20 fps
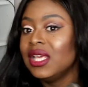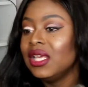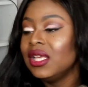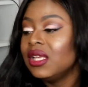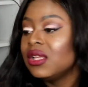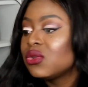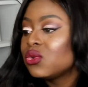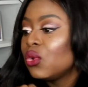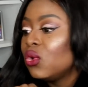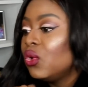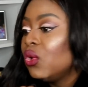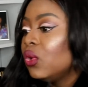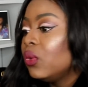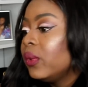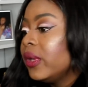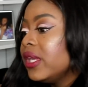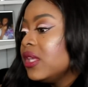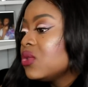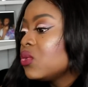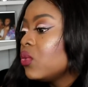It's
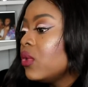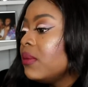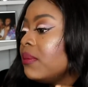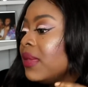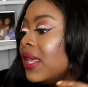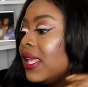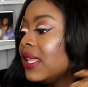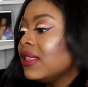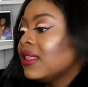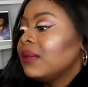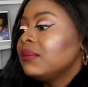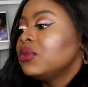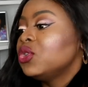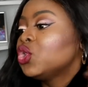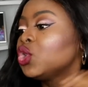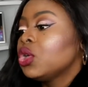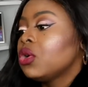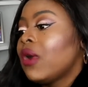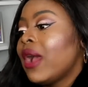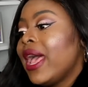always women that be
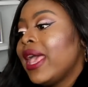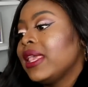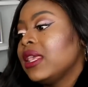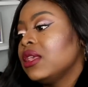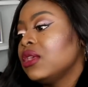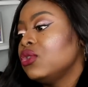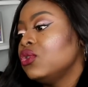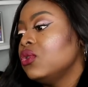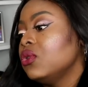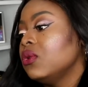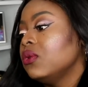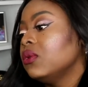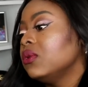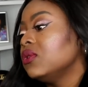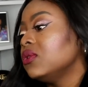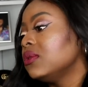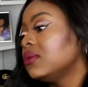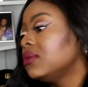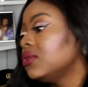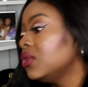trying you
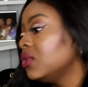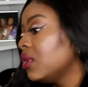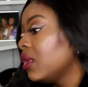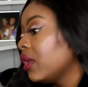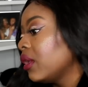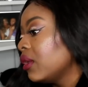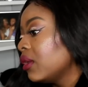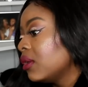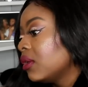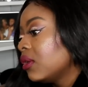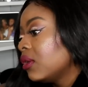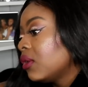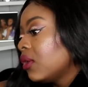and, you know,